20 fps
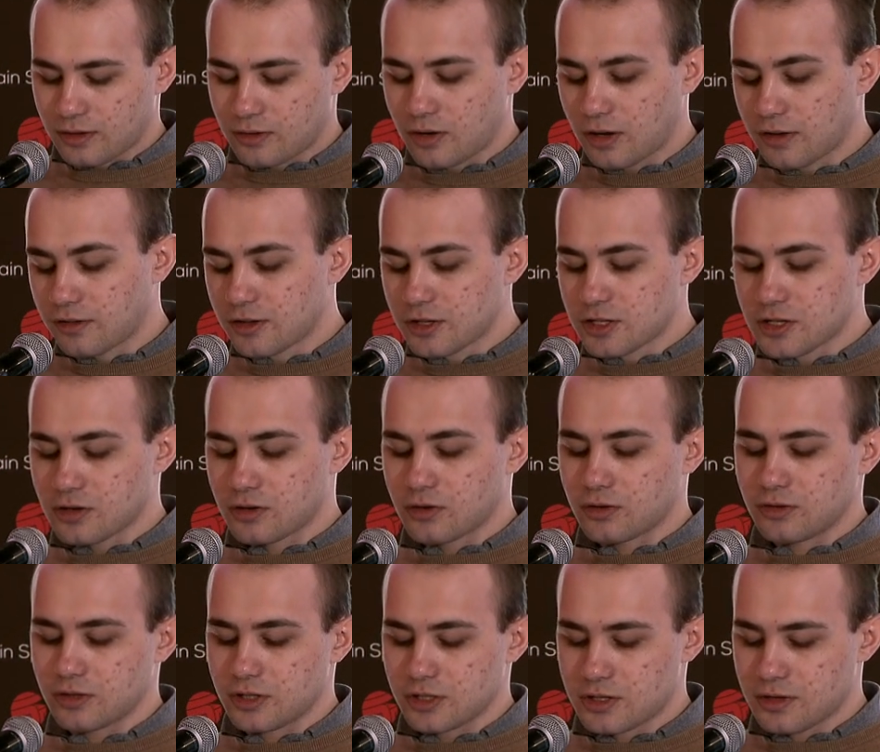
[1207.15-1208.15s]
Transition
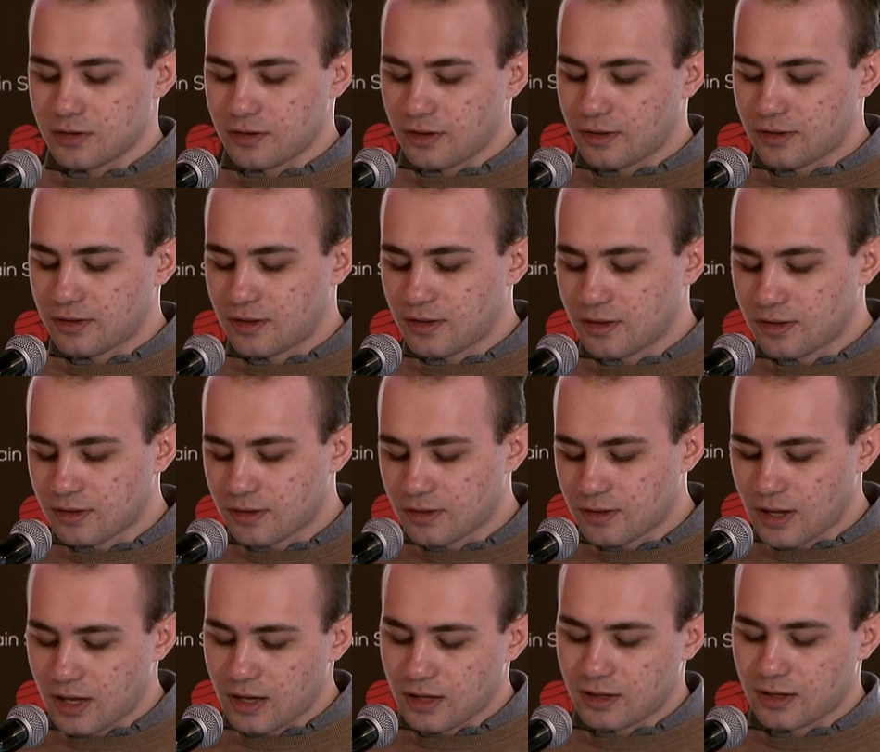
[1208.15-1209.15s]
condition is
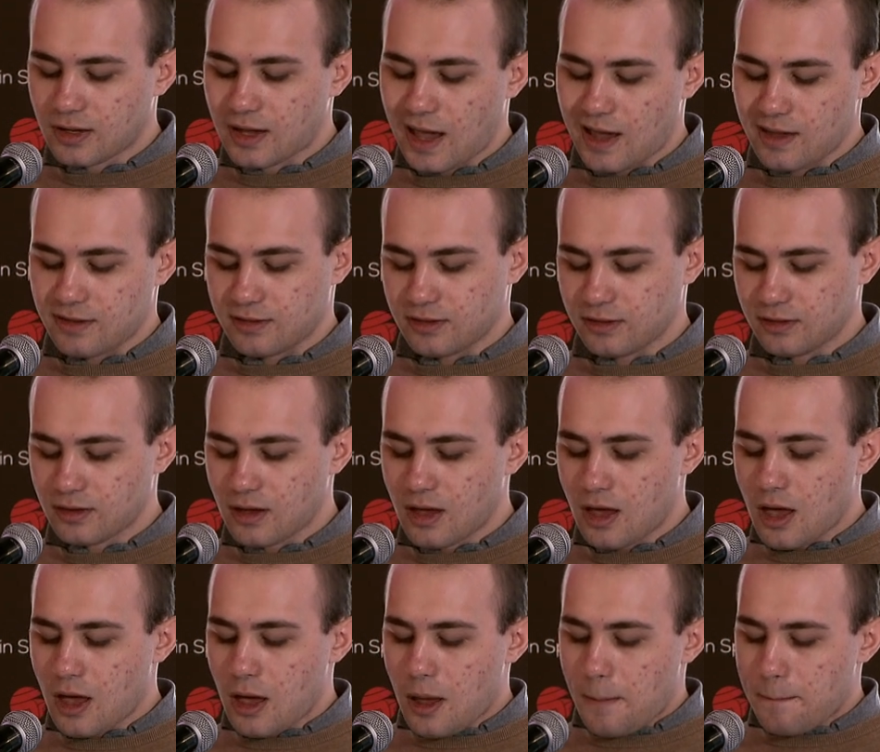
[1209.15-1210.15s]
distinct cases
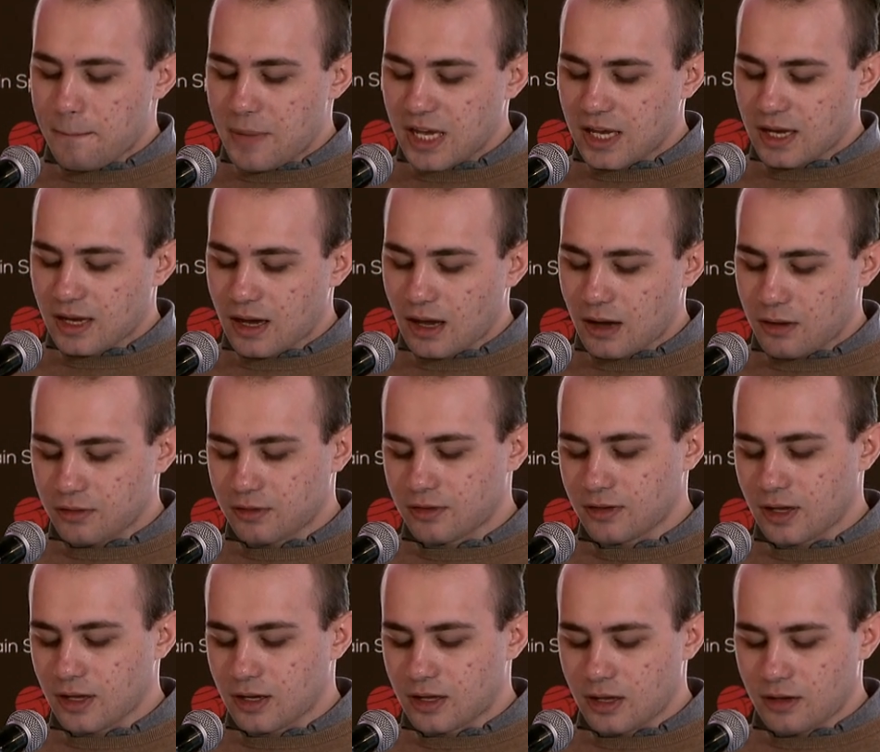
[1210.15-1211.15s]
may cause
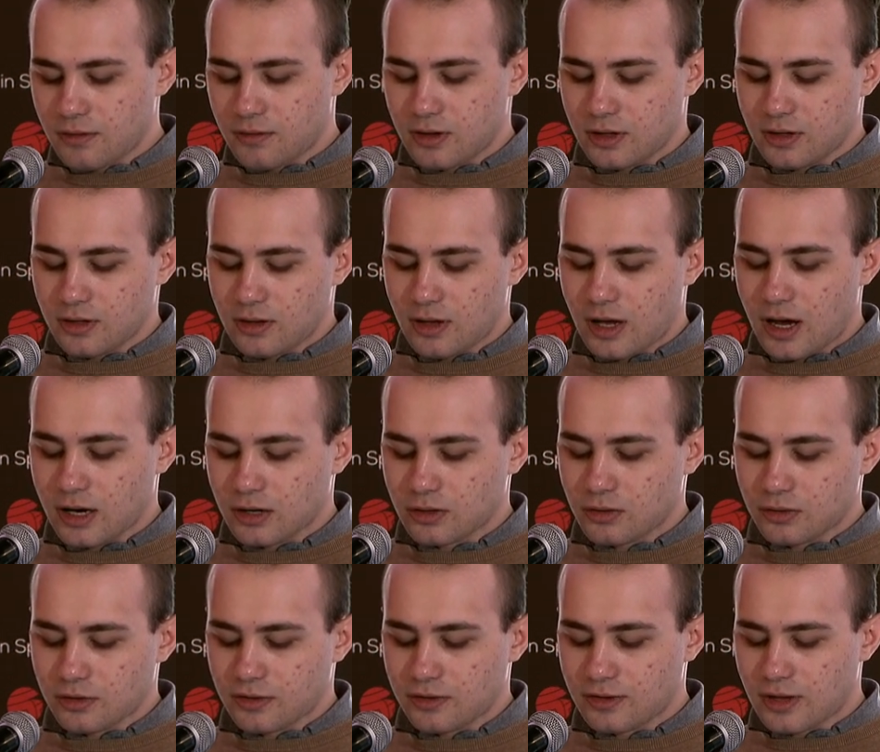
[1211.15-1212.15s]
a given
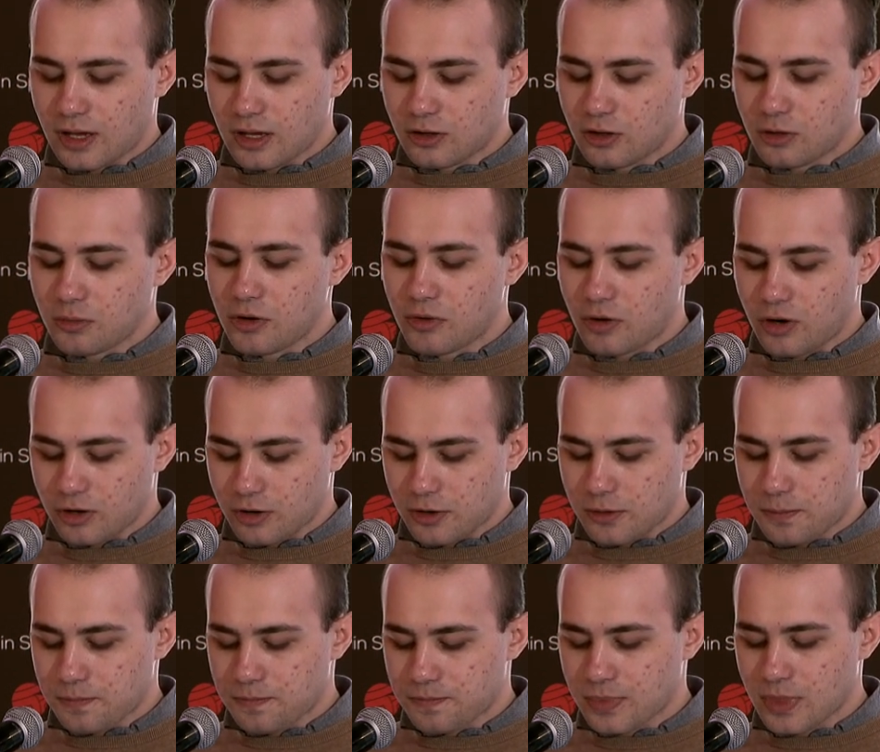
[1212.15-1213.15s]
actor's state to be wrong.
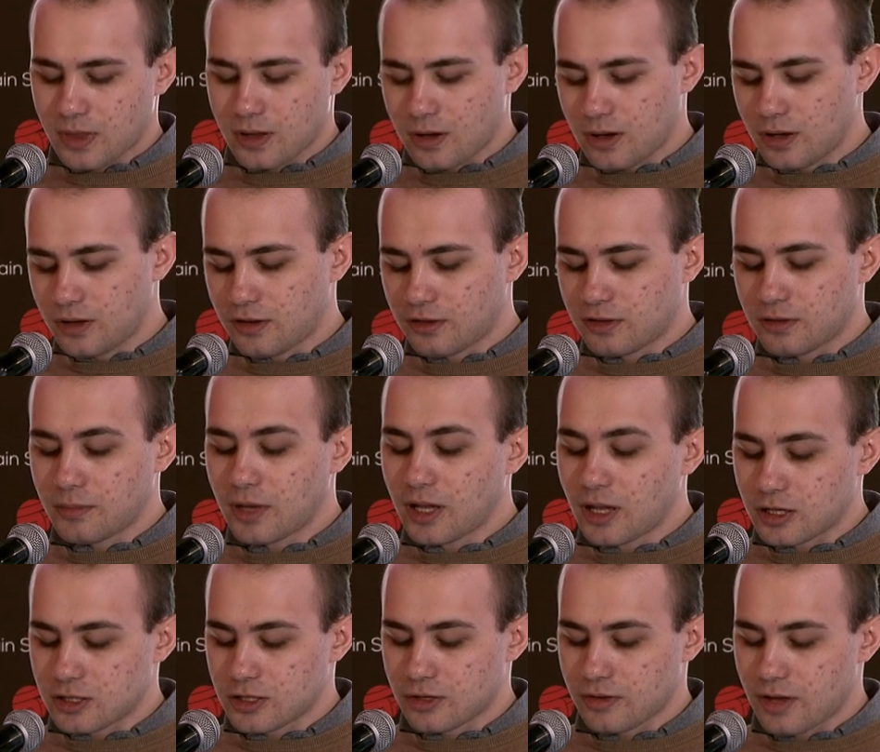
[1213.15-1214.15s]
It is
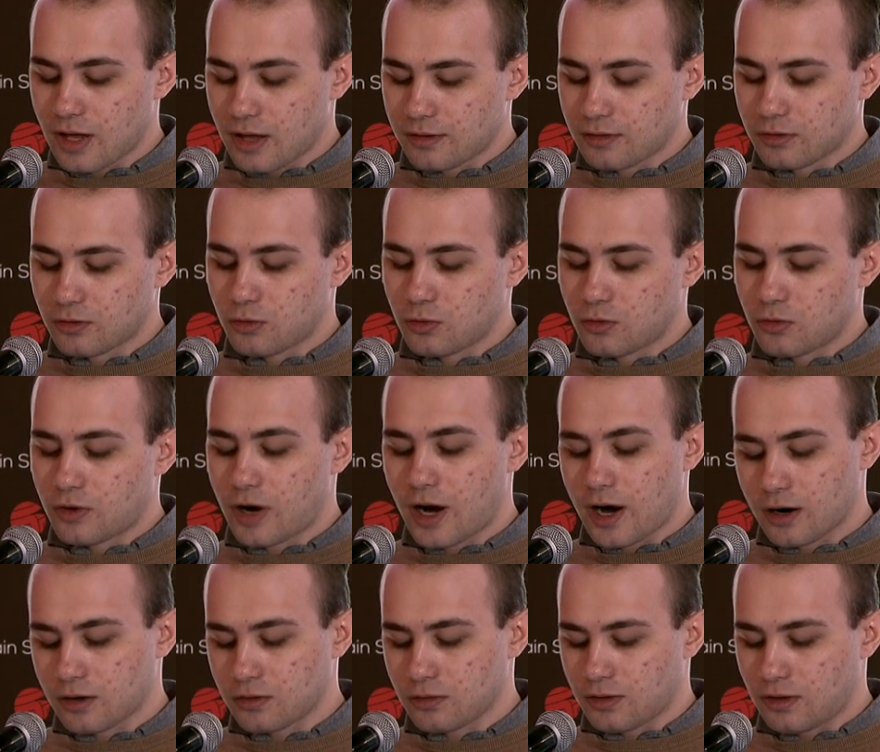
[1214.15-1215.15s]
manager task to
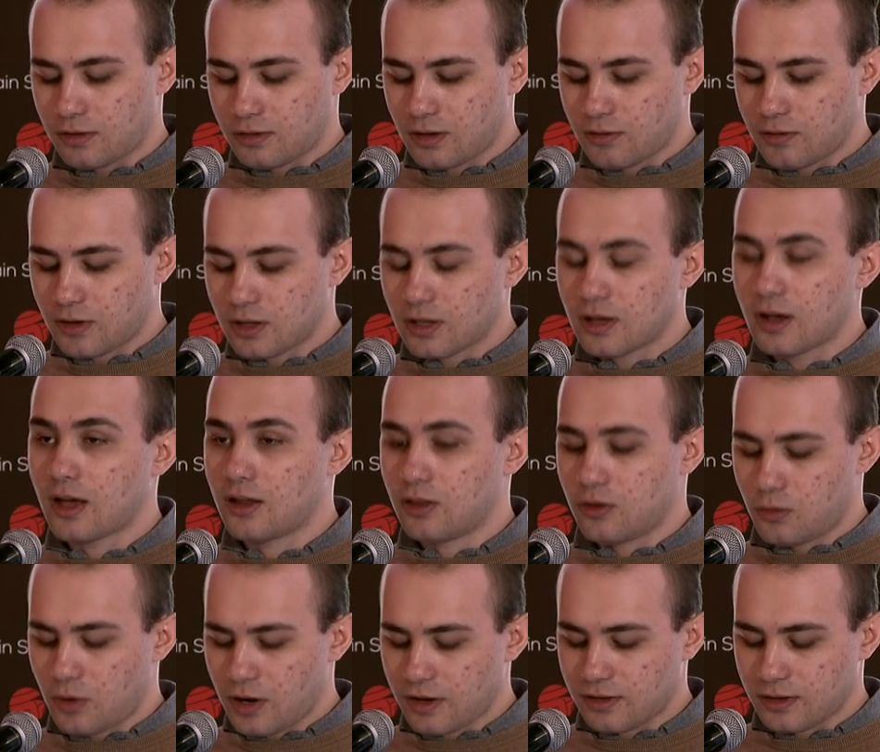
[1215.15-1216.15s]
react to this event
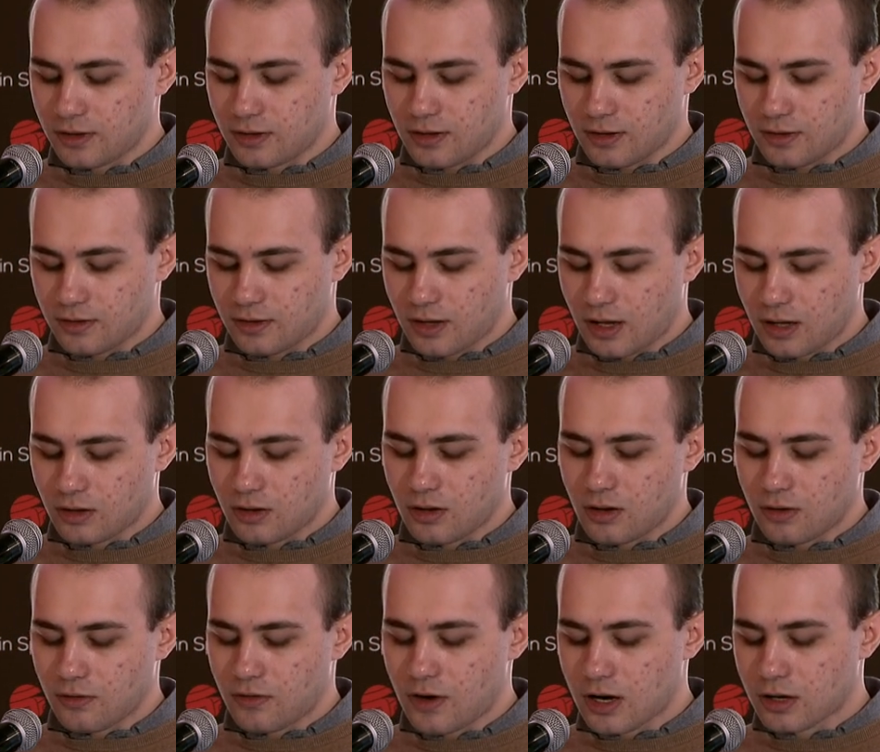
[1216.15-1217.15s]
and reset the state
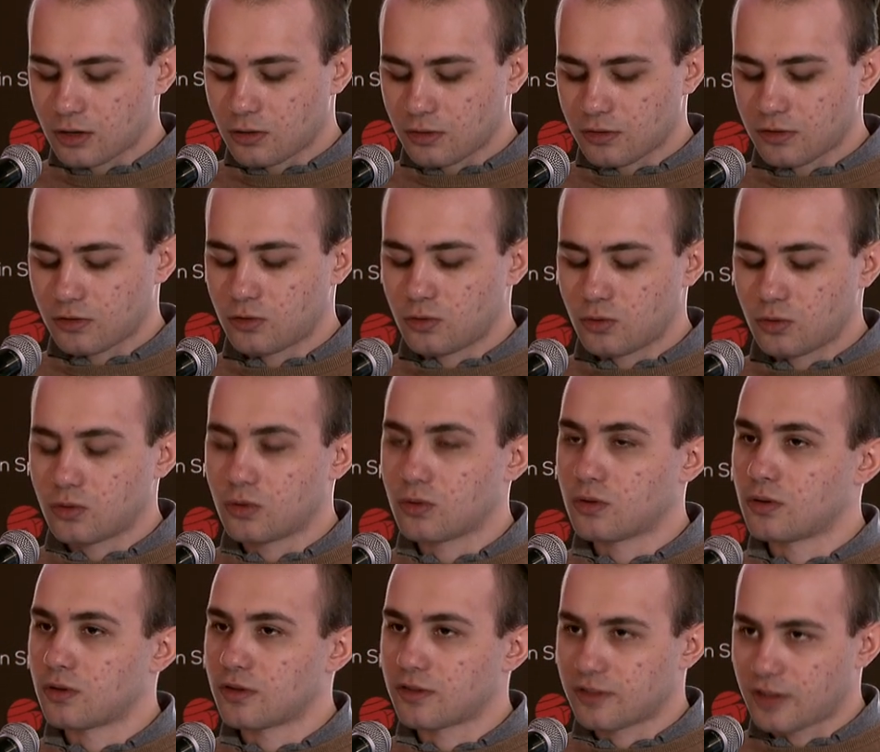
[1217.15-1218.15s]
of actors to
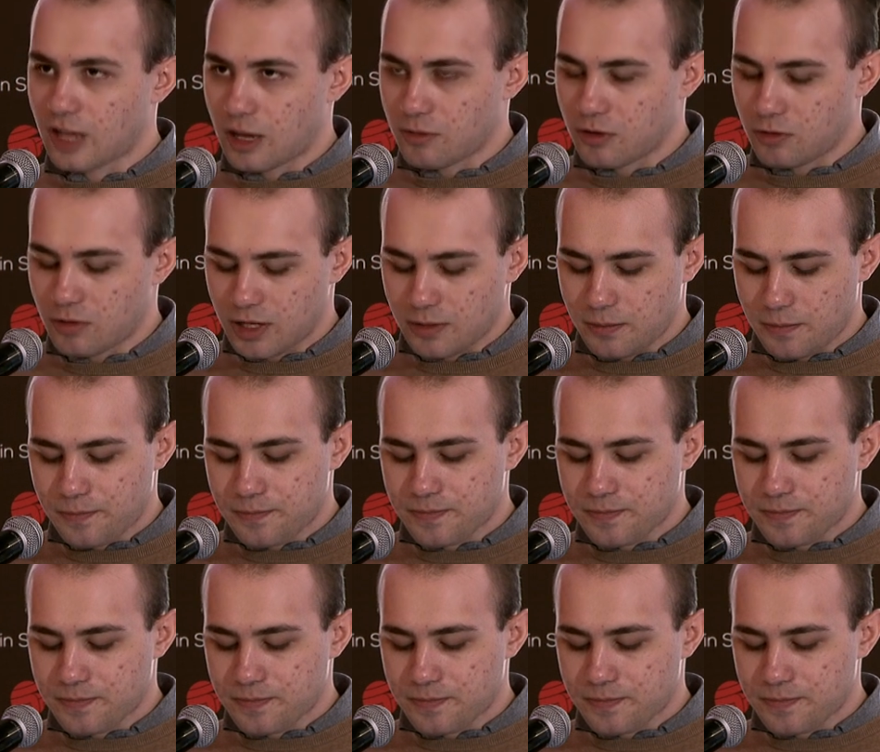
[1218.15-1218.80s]
stable one.